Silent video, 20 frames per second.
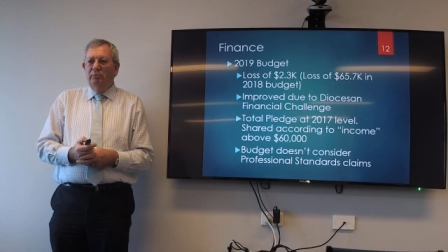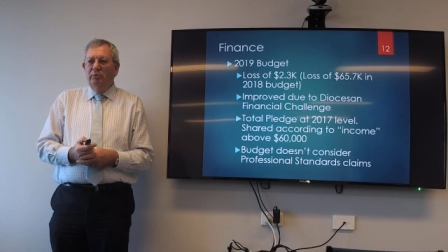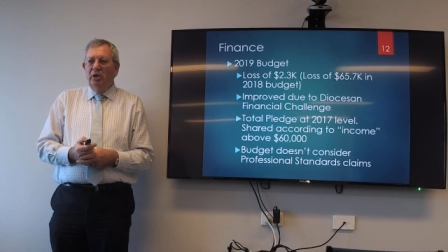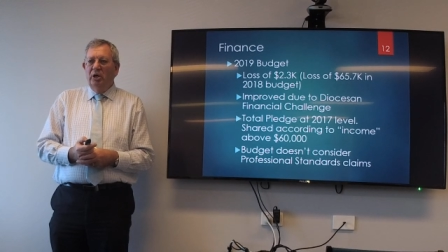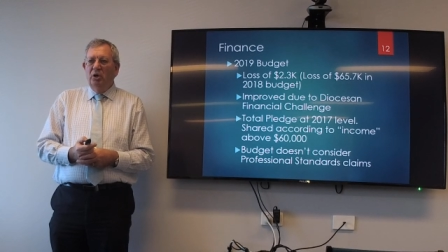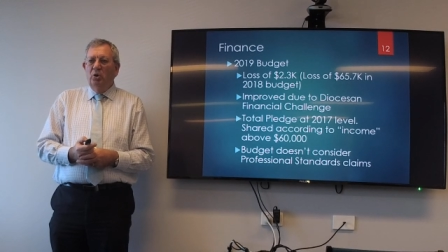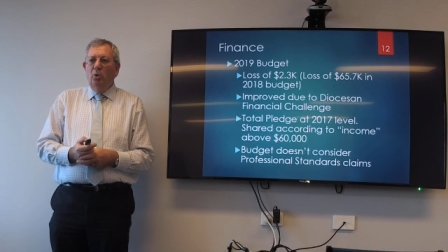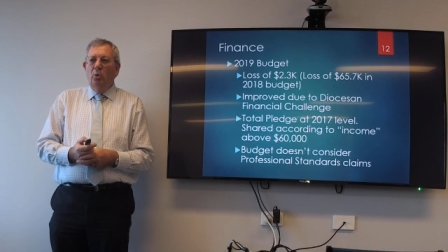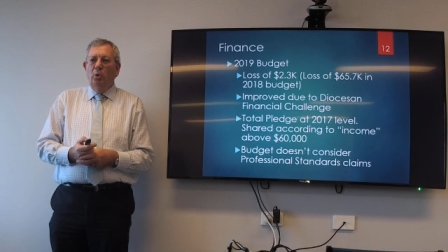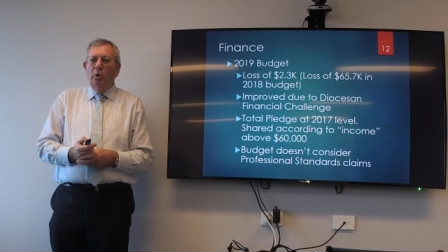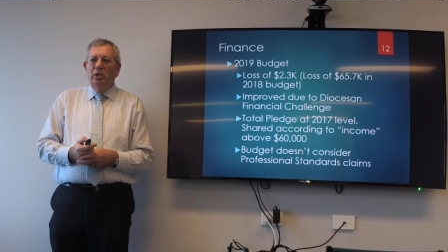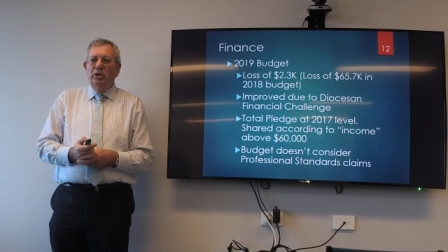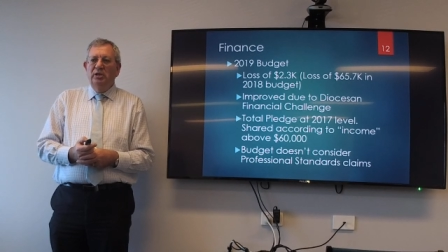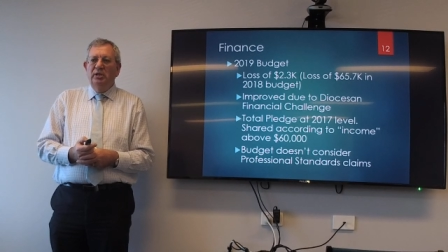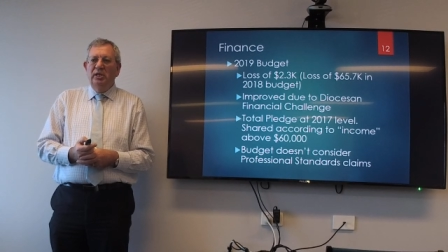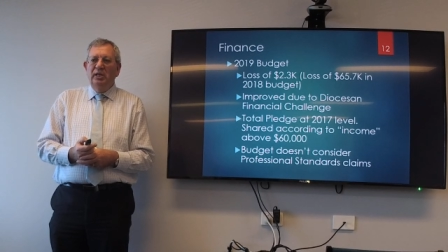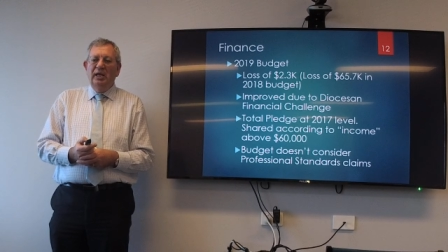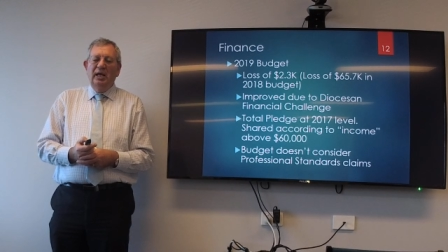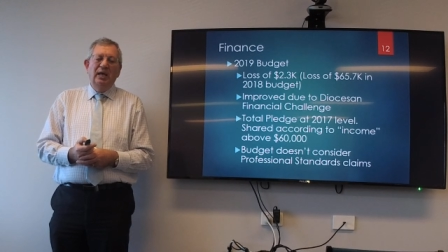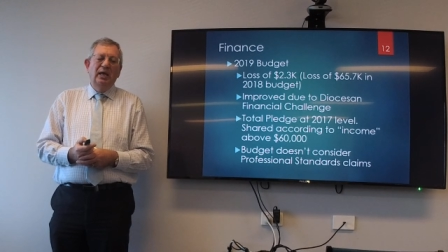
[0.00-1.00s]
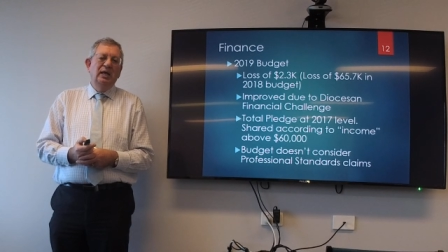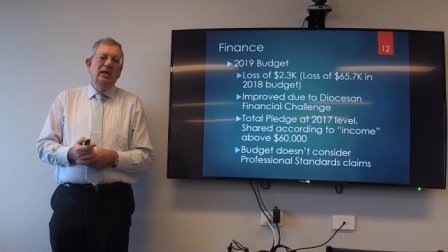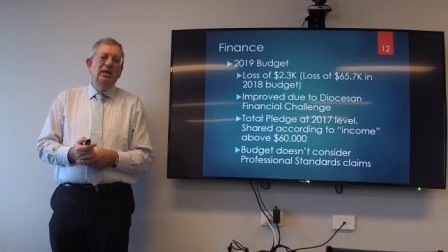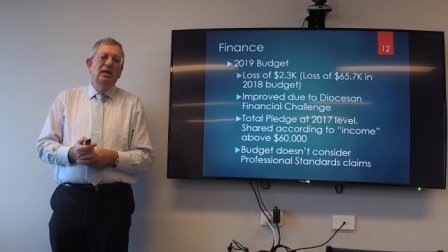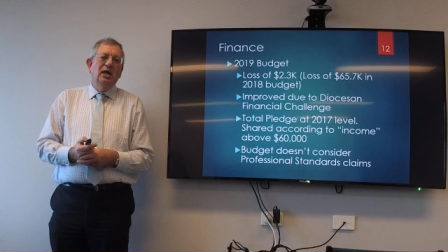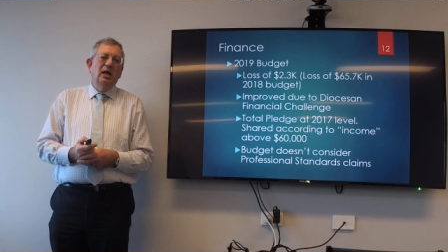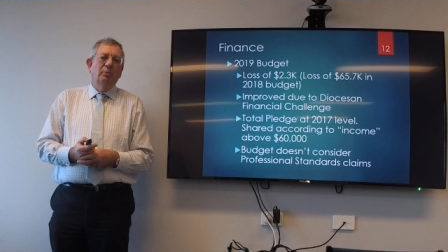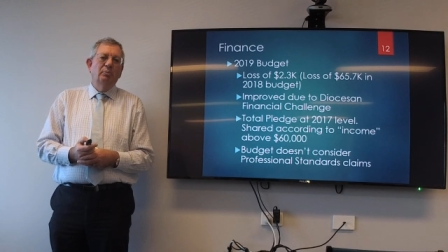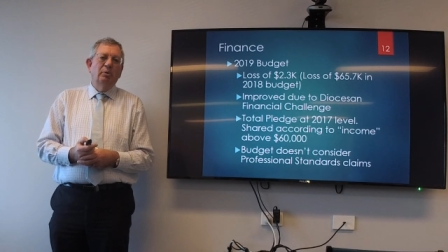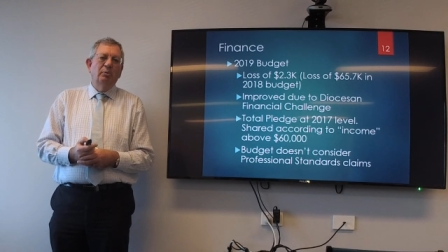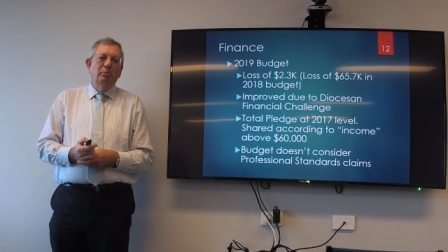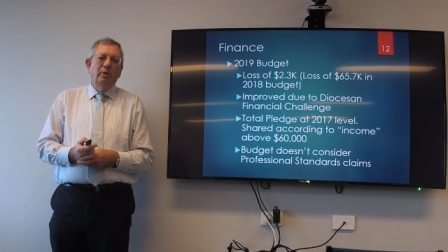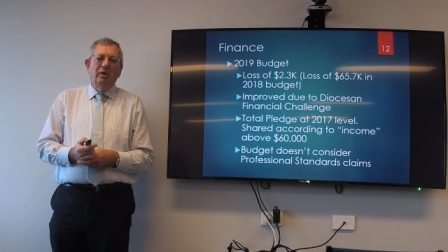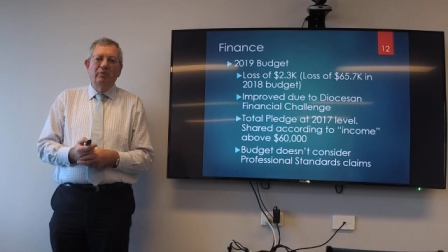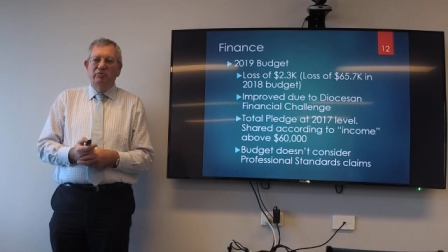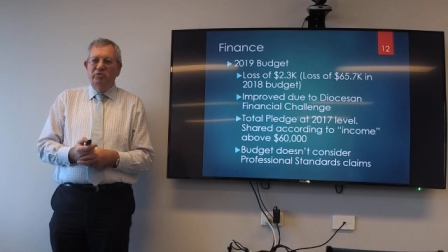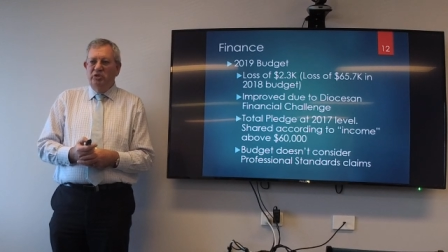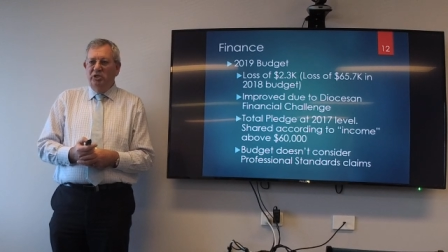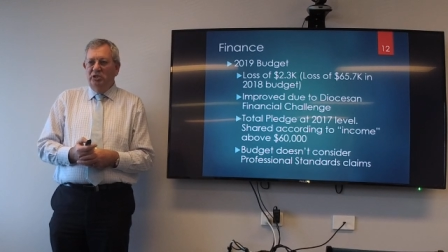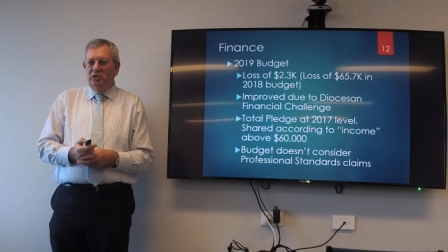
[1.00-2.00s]
according to their income
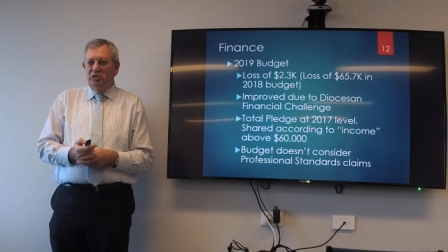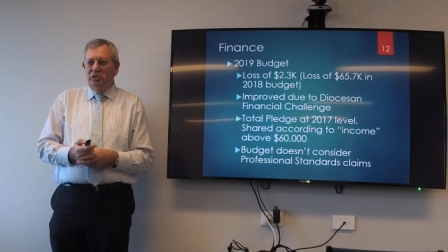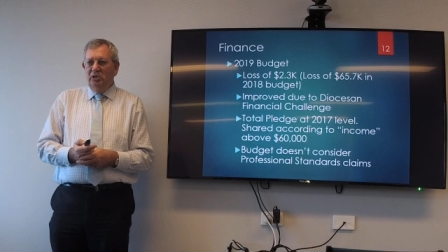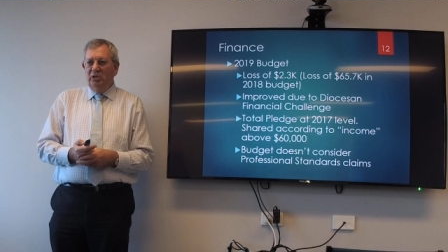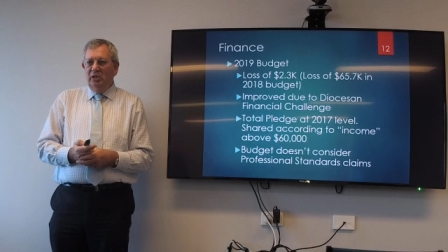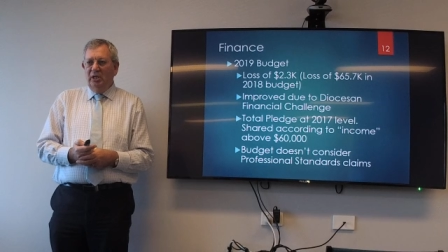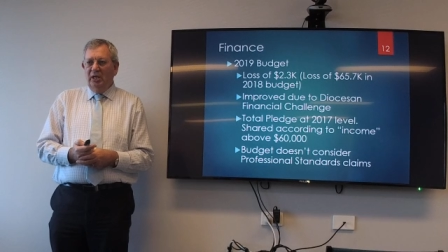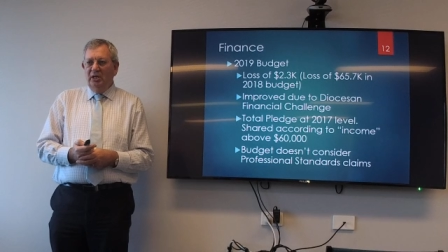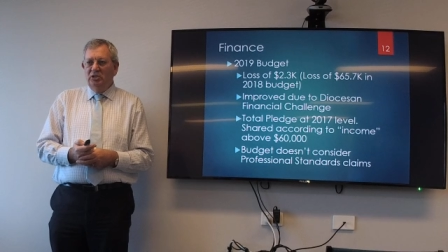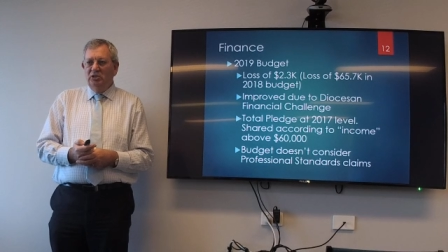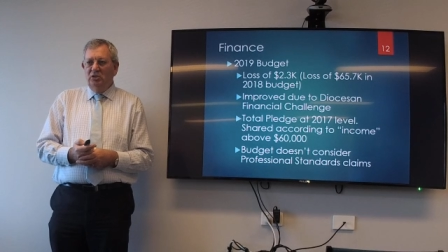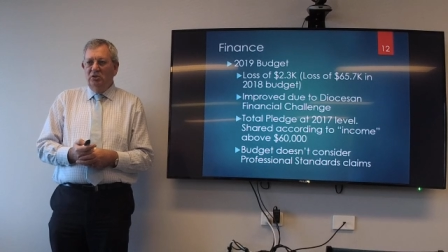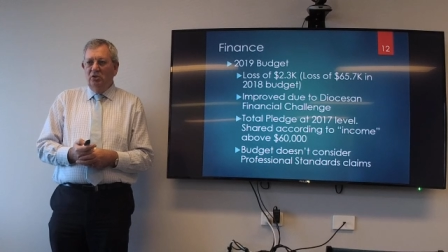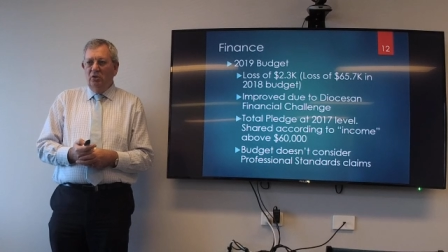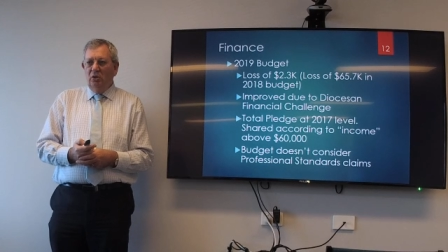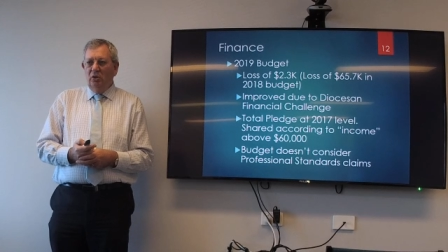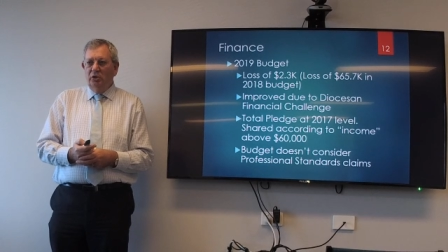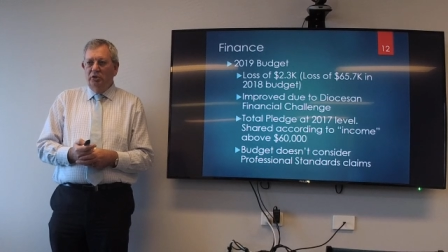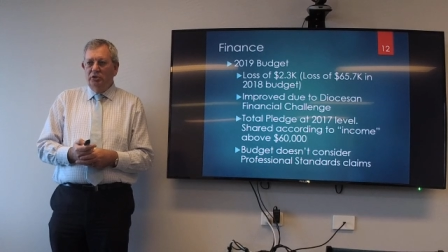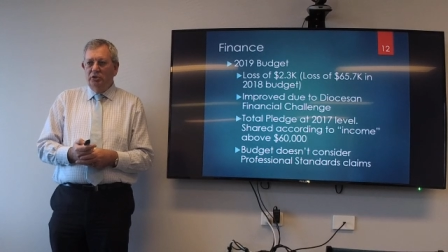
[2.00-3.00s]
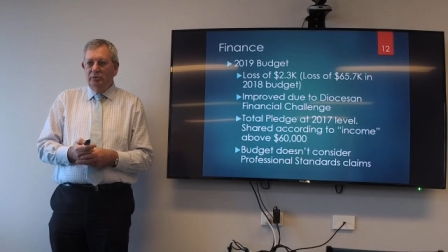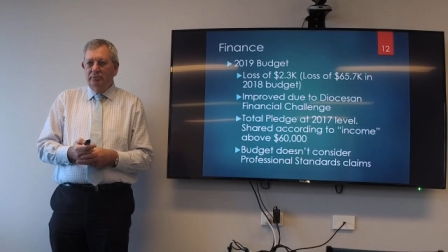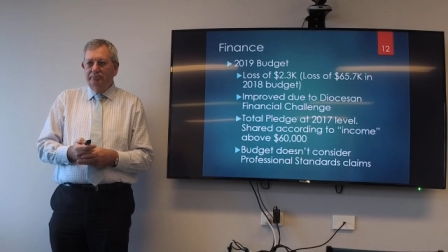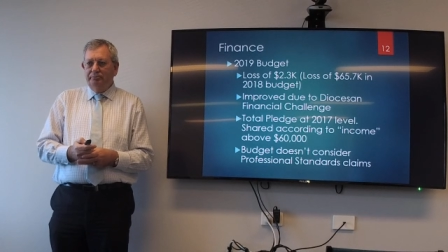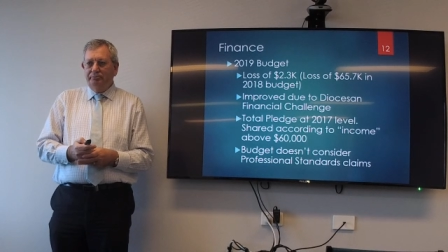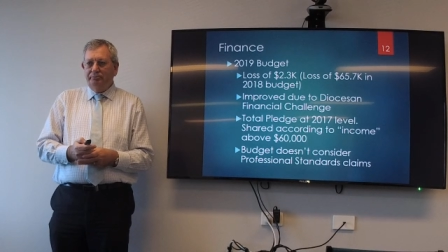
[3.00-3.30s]
above $60,000.